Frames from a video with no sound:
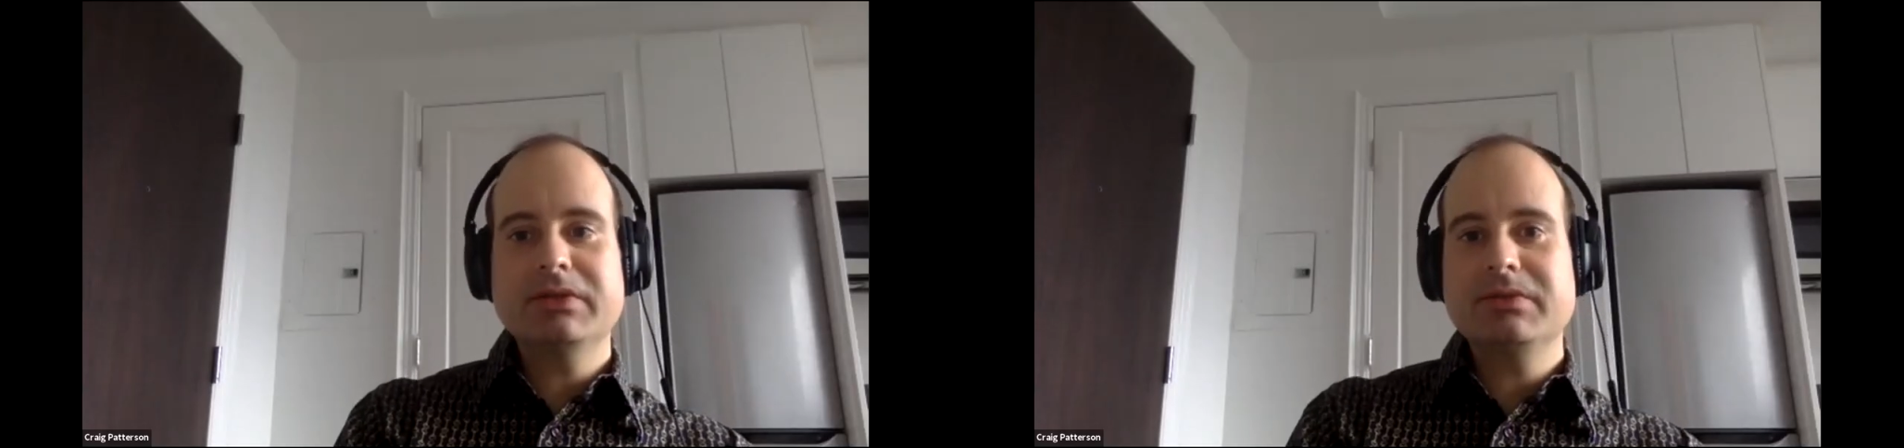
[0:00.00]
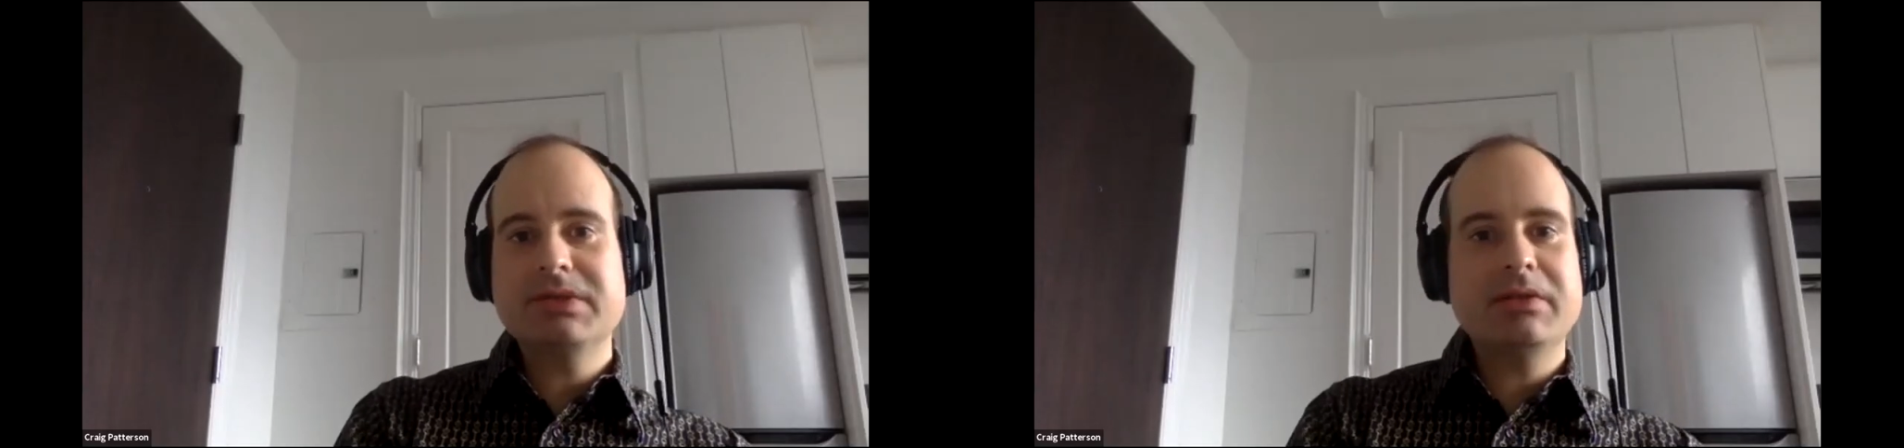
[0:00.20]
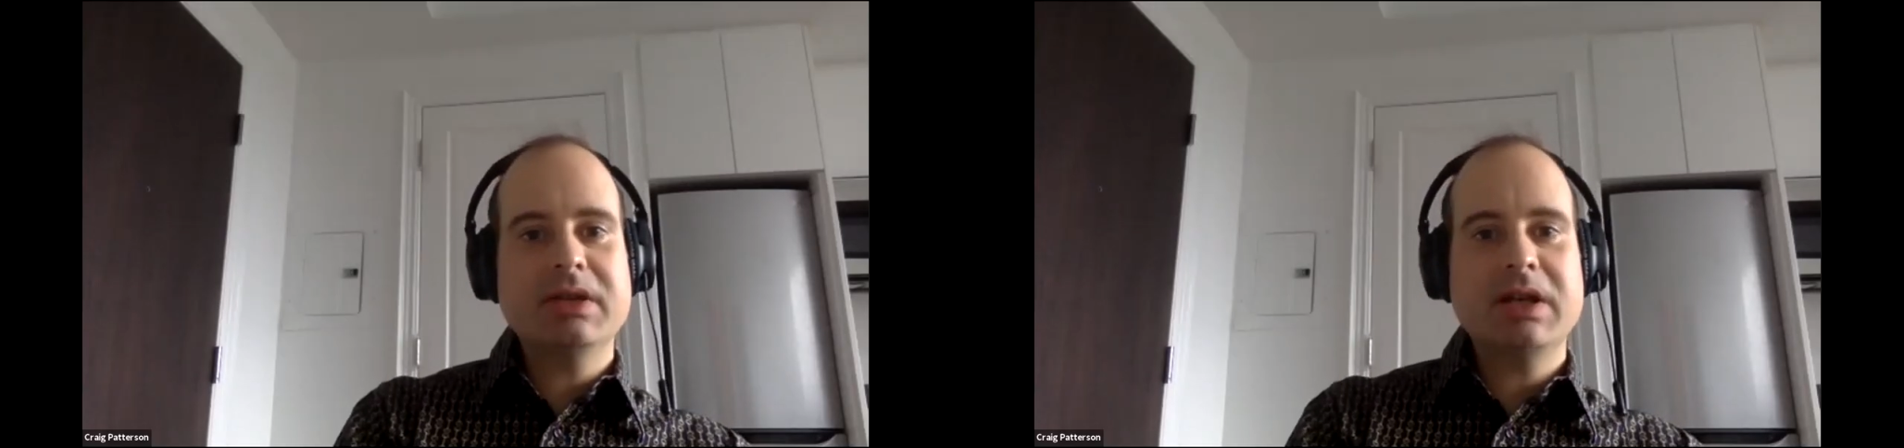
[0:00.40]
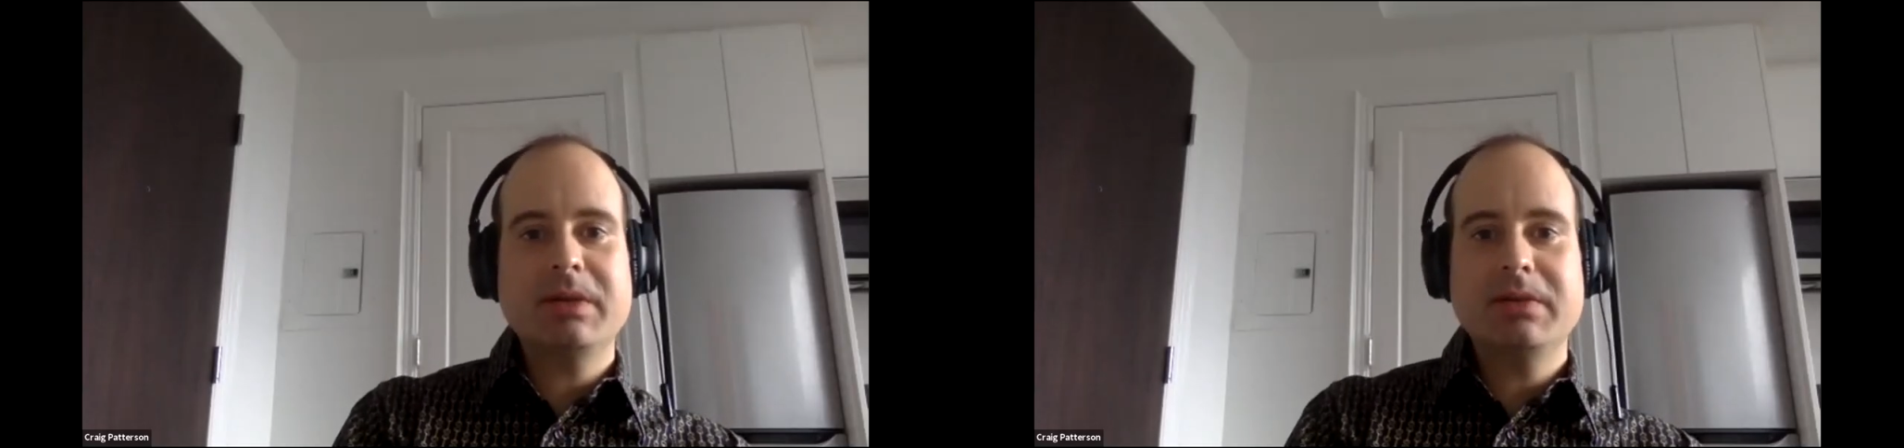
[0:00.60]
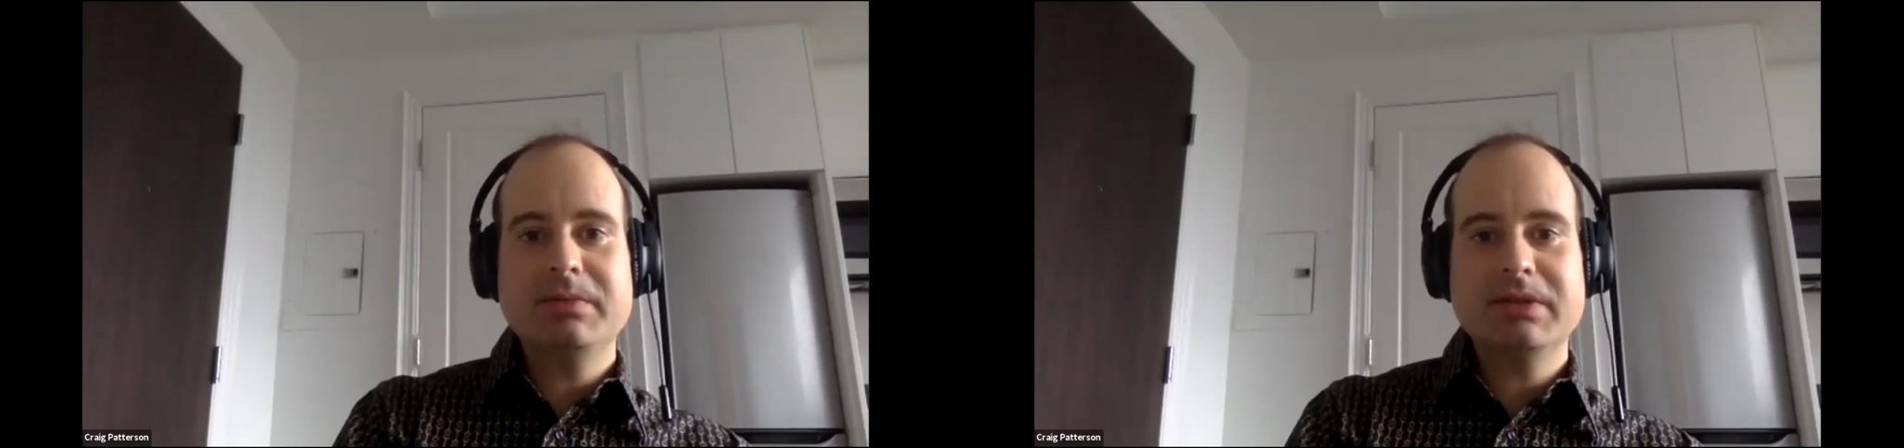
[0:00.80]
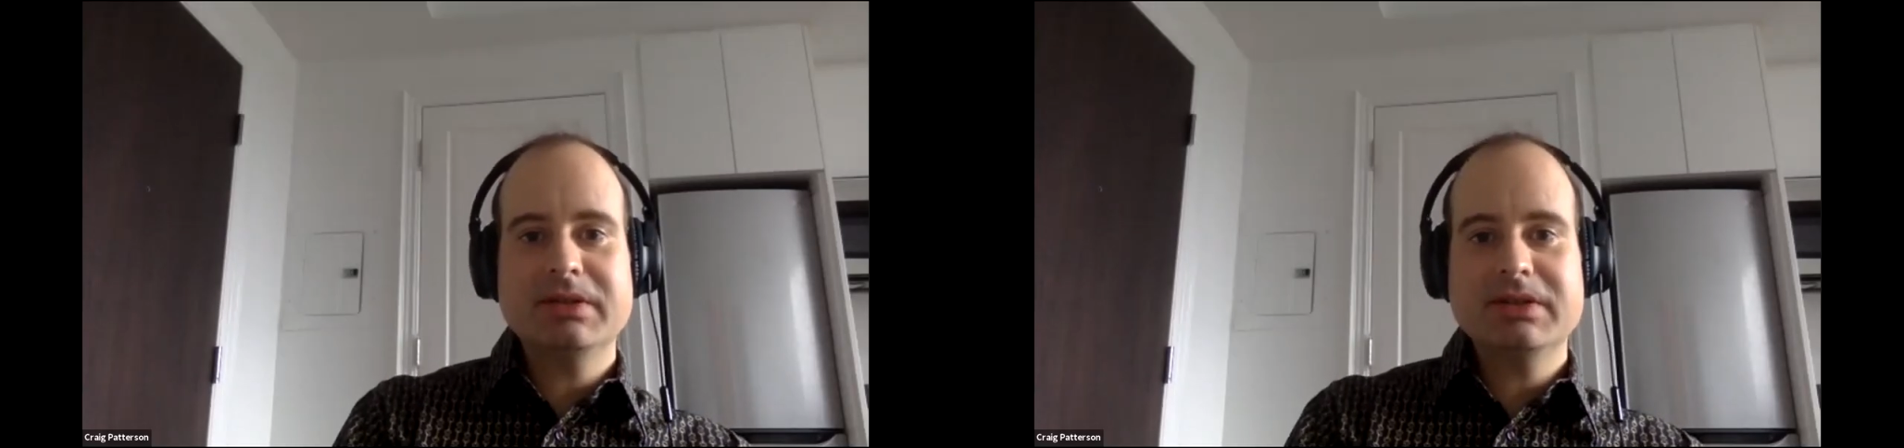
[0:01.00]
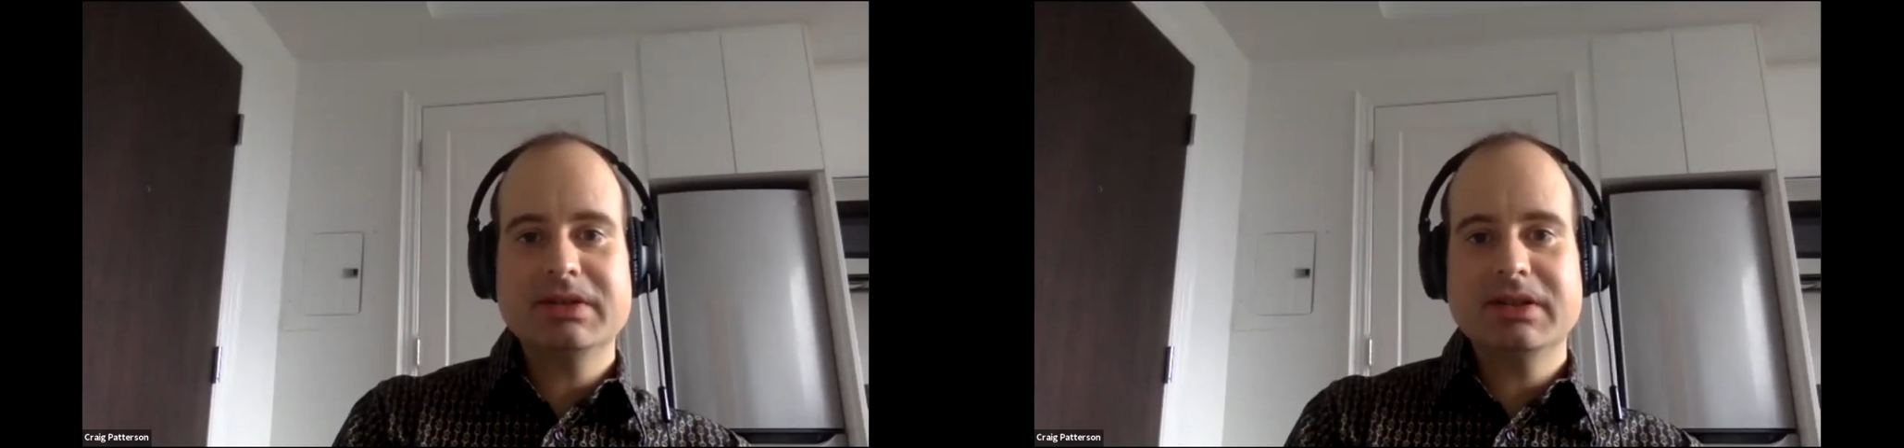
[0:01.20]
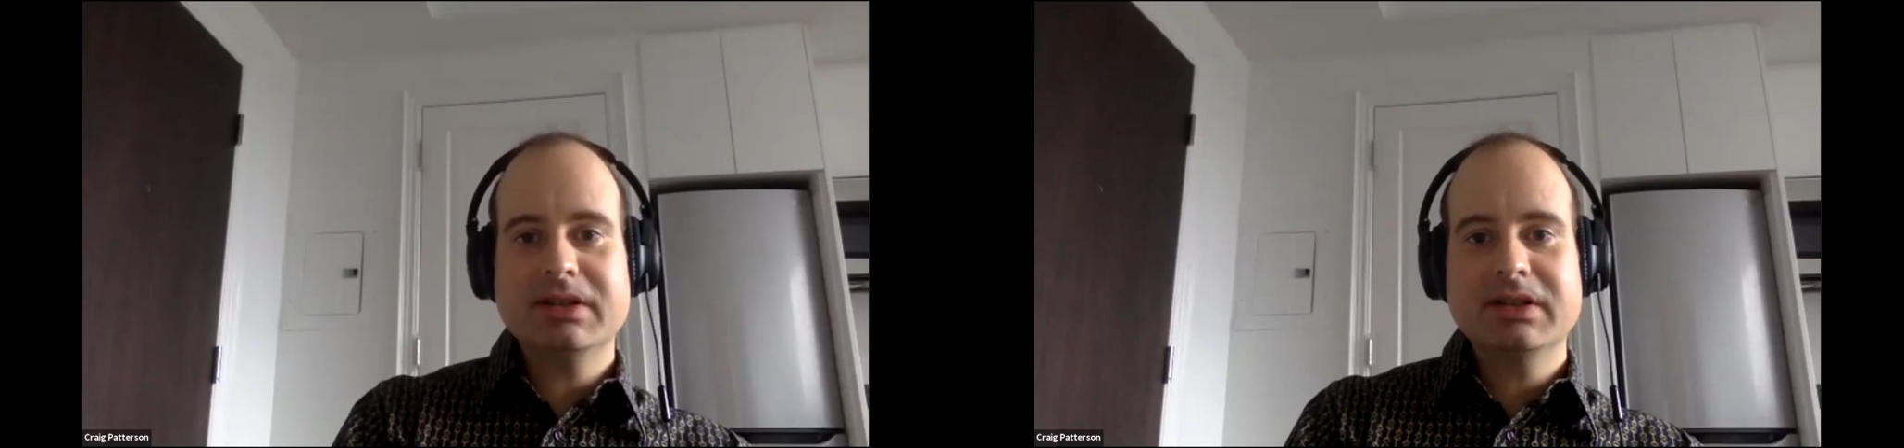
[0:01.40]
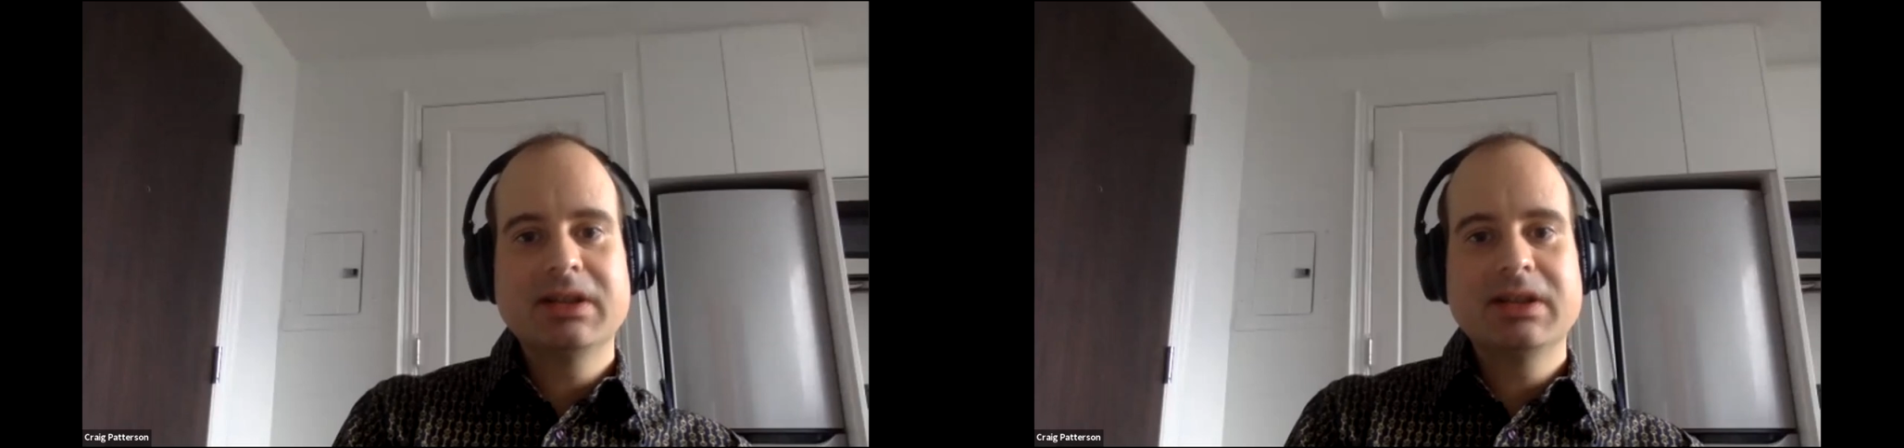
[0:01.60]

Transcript: no doubt come up. And uh,